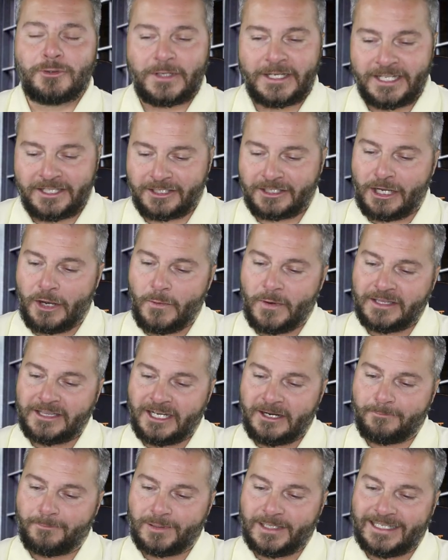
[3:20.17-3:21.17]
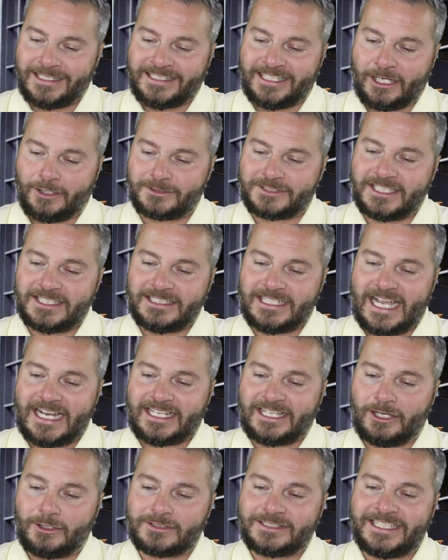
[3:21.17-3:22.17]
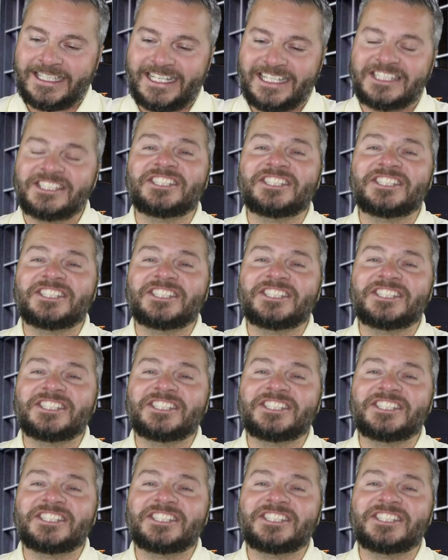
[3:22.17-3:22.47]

You can either go in there and plead guilty, not guilty,